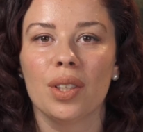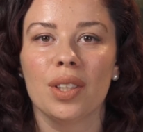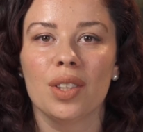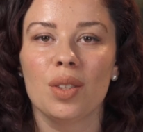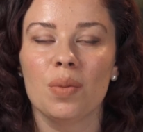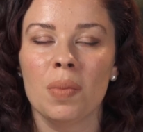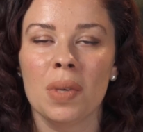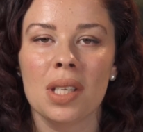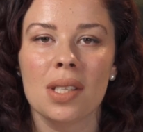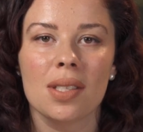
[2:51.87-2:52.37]

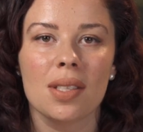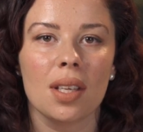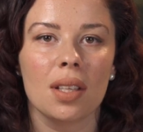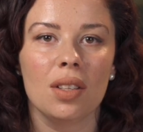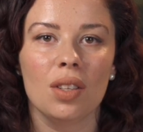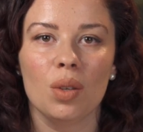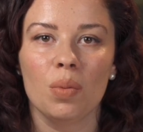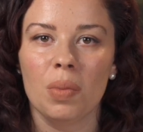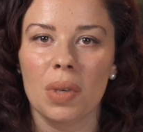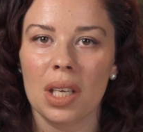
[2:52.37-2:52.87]
it means
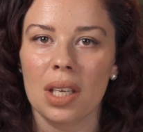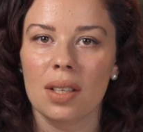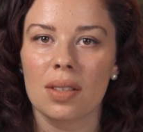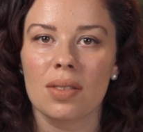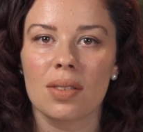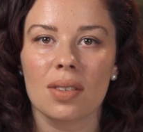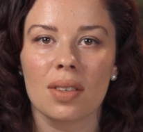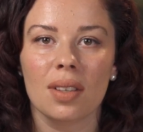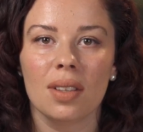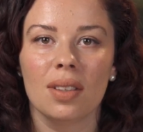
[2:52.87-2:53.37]
that you
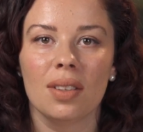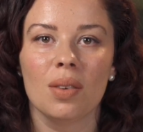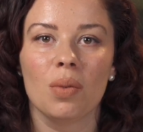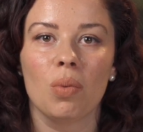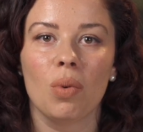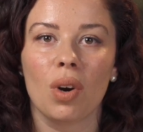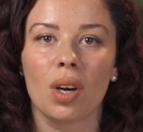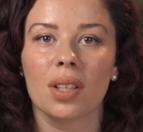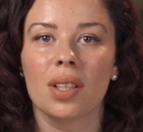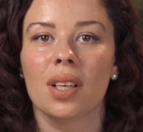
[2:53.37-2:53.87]
meet the
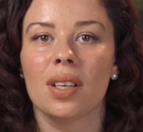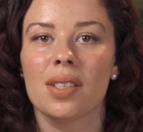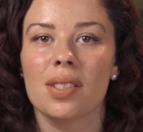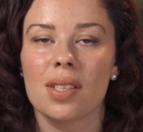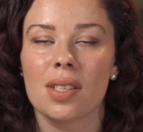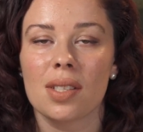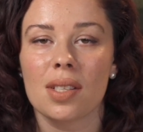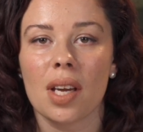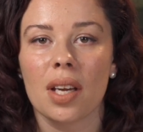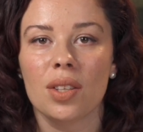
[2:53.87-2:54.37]
work that is
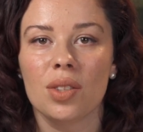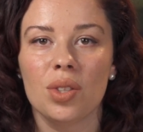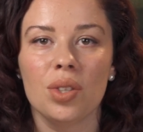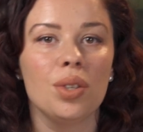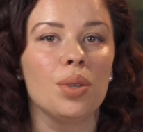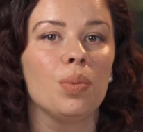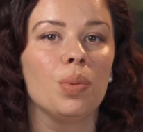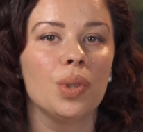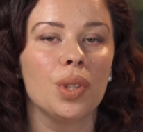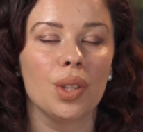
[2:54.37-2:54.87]
assigned to
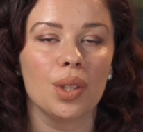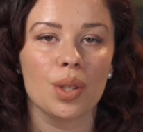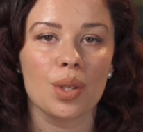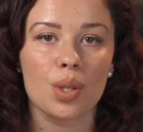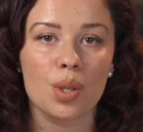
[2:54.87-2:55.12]
you within a